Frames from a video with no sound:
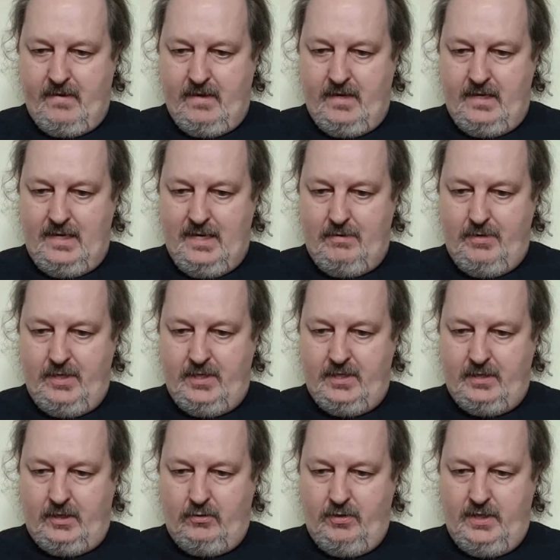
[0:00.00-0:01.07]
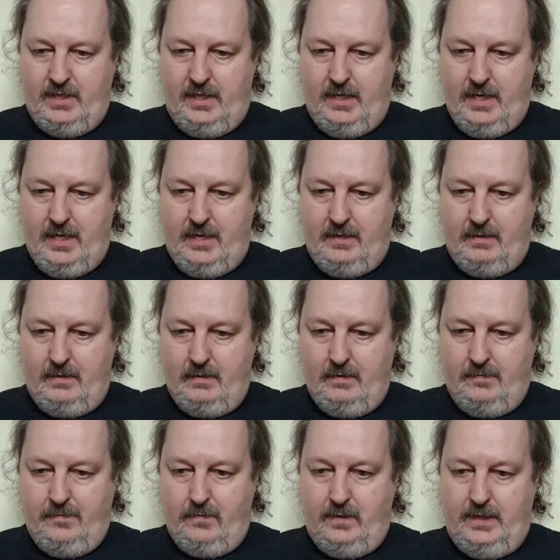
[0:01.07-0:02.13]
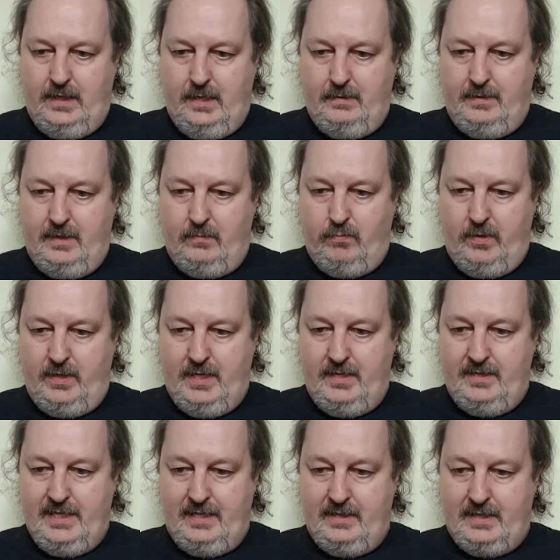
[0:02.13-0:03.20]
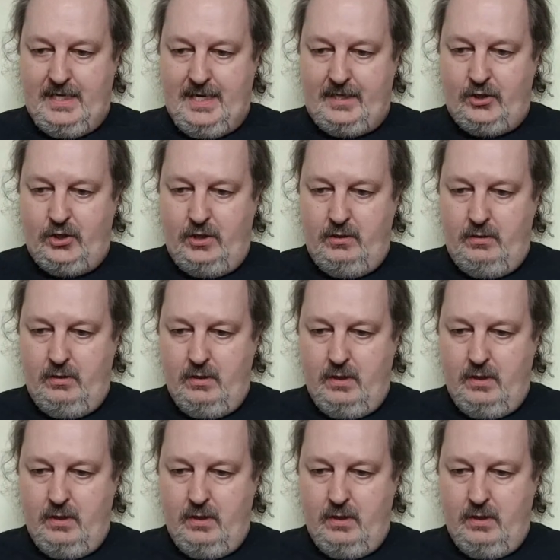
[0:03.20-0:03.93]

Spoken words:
hilarious, gritty, and fully loaded with intense action,